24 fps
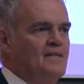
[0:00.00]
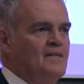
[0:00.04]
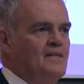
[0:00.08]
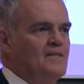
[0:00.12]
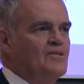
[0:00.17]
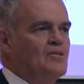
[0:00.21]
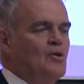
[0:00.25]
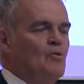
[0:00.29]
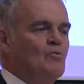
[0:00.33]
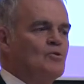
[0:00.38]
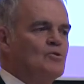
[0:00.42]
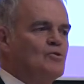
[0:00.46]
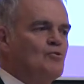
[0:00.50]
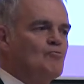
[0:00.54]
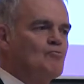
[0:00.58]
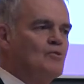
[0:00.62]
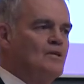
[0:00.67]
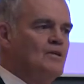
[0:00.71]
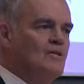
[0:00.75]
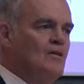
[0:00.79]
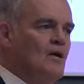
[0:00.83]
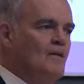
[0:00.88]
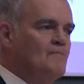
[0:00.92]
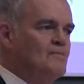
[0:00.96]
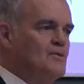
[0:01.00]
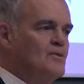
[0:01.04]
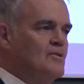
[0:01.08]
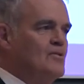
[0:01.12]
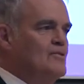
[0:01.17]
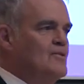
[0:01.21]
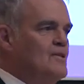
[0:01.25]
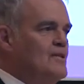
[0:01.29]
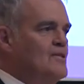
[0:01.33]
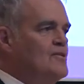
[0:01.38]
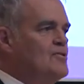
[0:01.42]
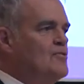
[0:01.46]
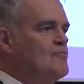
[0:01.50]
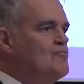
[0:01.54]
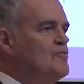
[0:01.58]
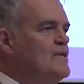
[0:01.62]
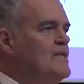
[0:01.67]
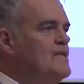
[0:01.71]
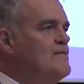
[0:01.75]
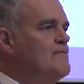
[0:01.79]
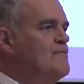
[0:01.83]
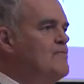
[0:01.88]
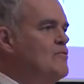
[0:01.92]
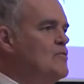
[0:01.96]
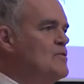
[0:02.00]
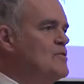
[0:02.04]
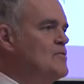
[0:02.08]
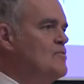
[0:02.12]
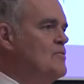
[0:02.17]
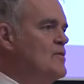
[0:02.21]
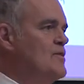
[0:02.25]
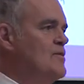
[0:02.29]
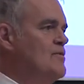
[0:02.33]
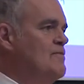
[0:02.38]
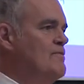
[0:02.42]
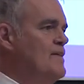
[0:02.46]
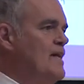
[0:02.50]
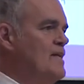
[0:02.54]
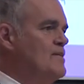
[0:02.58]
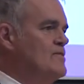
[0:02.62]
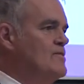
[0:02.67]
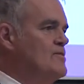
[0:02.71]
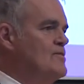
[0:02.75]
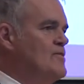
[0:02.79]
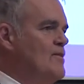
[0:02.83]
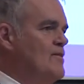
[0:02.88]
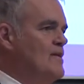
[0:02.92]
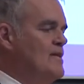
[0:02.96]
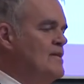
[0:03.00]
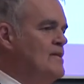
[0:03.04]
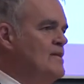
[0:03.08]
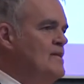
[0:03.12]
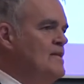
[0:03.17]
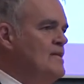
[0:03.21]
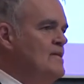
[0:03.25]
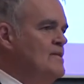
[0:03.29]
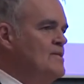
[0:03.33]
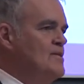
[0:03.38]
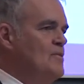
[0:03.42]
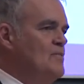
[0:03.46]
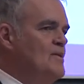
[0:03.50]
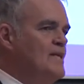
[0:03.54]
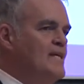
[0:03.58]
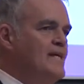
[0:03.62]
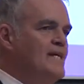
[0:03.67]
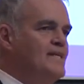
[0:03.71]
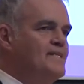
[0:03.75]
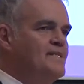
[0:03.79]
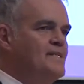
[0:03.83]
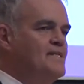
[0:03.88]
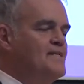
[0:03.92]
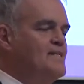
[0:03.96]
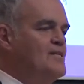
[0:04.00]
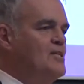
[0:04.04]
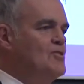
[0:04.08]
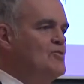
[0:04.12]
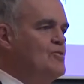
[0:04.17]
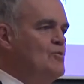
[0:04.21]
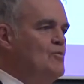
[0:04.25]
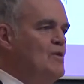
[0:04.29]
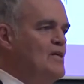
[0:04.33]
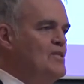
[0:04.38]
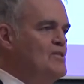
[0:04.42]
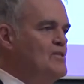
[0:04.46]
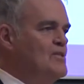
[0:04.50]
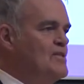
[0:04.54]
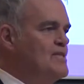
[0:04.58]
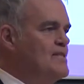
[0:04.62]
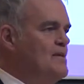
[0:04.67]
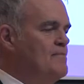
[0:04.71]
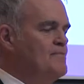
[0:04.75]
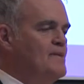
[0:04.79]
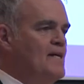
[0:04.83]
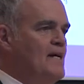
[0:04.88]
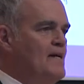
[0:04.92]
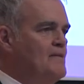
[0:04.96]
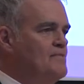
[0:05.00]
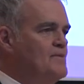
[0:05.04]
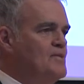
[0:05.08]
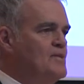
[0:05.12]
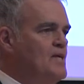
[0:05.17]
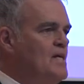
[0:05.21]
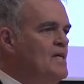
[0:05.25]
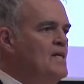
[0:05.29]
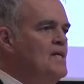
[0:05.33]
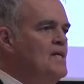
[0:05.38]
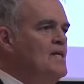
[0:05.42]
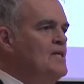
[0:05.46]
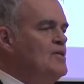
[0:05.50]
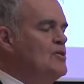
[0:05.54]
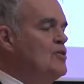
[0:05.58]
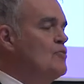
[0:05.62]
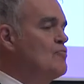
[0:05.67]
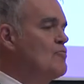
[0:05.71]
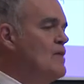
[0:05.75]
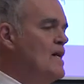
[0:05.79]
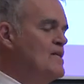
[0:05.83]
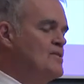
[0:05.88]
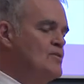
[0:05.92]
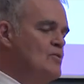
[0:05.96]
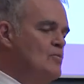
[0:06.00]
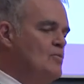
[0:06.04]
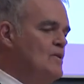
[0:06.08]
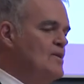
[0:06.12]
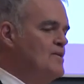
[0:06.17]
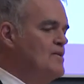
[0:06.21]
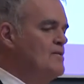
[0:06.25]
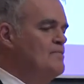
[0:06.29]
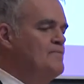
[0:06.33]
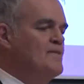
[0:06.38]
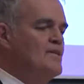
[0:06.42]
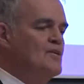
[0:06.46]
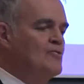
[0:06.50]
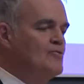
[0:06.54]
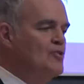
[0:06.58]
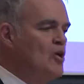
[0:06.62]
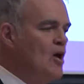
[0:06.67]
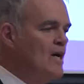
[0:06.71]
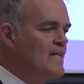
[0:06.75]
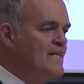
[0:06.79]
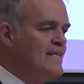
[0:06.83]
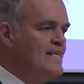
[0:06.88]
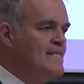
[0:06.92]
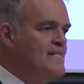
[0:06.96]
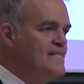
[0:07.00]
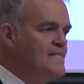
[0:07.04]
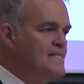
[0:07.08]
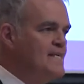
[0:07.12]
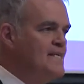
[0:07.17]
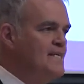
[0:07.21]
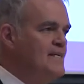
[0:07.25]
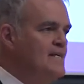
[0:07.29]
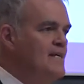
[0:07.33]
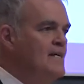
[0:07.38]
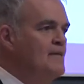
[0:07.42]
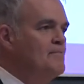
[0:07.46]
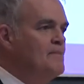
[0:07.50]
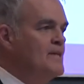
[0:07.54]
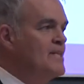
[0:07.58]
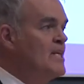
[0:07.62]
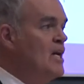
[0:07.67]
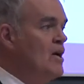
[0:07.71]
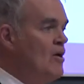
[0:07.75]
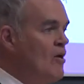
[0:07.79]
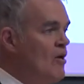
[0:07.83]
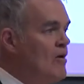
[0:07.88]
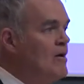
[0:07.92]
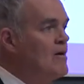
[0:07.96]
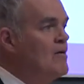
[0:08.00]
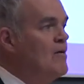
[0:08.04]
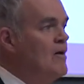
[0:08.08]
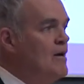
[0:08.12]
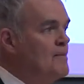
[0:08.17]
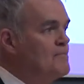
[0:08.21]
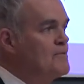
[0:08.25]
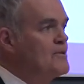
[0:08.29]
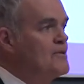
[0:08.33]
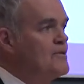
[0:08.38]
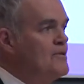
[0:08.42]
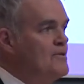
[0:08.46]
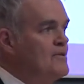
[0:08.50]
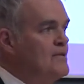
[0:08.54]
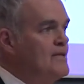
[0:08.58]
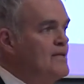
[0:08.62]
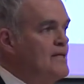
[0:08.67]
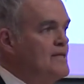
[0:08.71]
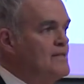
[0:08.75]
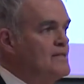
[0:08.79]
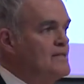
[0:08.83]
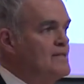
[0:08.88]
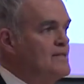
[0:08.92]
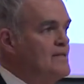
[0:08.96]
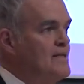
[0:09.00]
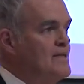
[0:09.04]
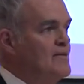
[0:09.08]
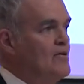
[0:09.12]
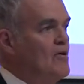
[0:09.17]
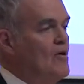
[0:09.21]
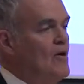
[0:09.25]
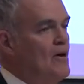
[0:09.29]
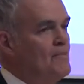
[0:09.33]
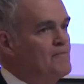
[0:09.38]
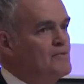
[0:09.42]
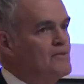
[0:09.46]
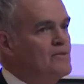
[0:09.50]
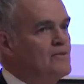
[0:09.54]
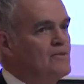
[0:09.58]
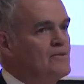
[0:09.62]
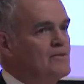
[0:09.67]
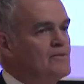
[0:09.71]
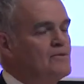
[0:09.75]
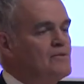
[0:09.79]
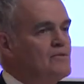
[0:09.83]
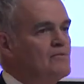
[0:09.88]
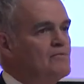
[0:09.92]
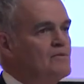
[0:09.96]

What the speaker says: So it was a real opportunity to reinforce what your values are. So when you get these situations, sometimes you wrestle with them. They're not easy, but they are opportunities. And they're opportunities to